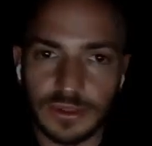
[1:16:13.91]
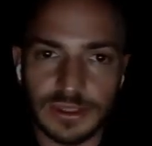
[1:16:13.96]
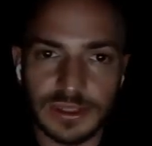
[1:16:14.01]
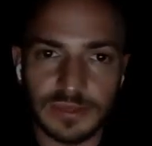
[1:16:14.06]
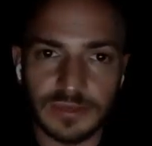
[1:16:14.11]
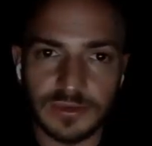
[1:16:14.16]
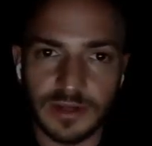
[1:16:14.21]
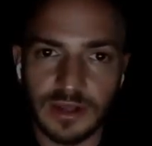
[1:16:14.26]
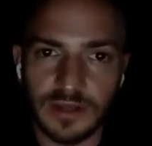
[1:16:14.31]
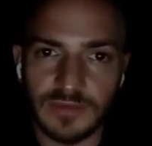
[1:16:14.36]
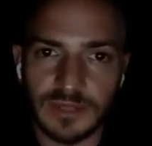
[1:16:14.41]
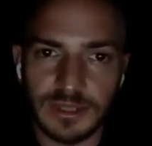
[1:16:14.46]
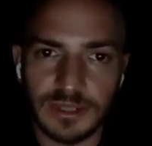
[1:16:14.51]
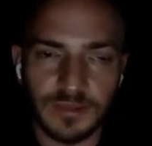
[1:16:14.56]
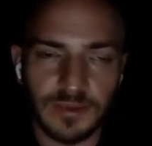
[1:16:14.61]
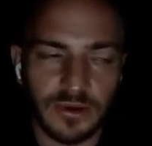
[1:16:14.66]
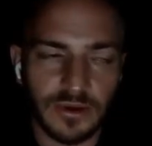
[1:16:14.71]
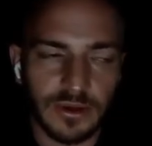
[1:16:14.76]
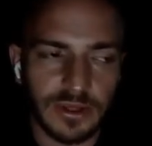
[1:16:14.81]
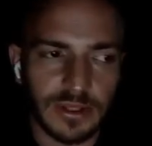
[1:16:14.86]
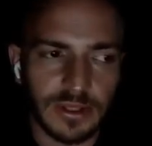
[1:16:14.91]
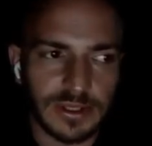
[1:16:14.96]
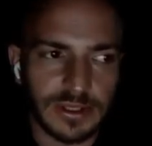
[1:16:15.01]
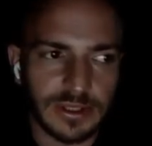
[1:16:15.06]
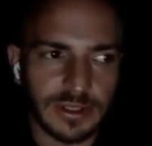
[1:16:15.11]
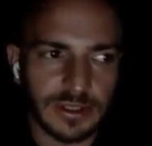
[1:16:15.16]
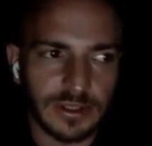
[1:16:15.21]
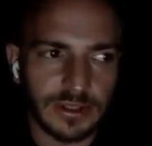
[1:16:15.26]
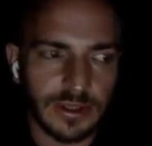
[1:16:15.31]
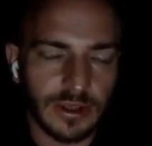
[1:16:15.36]
This is what I've
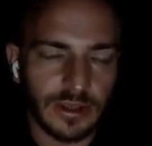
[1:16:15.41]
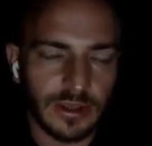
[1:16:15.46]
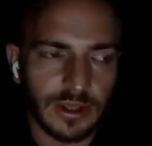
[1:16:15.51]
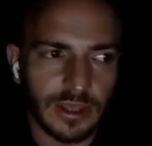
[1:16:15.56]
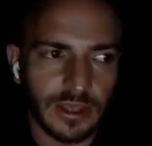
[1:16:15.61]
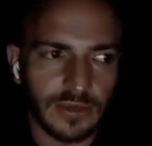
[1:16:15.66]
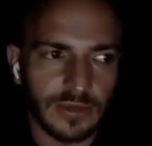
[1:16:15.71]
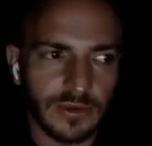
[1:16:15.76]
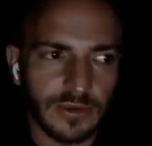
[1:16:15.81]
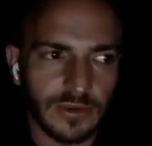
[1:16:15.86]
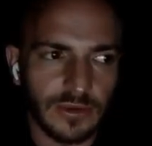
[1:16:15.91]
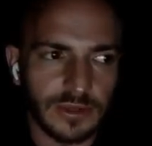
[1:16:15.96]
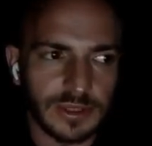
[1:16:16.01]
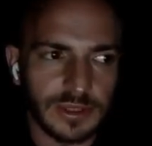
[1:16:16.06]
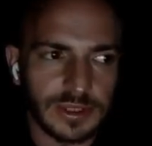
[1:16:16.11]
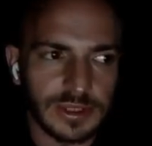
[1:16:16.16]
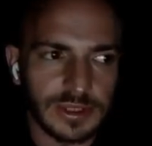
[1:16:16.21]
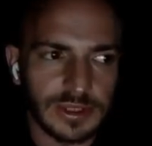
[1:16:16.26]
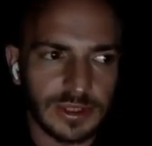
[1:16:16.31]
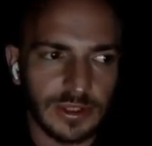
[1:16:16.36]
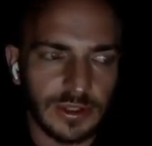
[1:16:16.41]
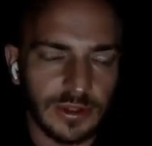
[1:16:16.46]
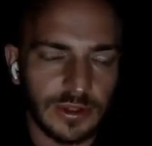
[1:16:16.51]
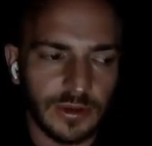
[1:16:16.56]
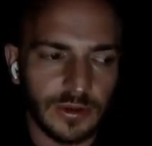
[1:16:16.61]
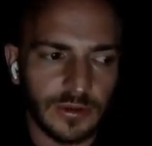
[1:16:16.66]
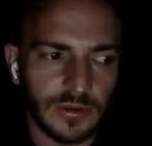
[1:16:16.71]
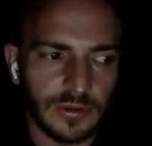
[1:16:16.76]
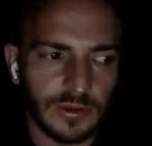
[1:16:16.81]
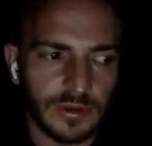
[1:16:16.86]
experienced, and all I can do is, you
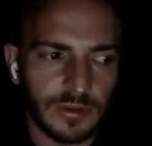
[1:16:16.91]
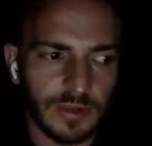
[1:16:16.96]
know,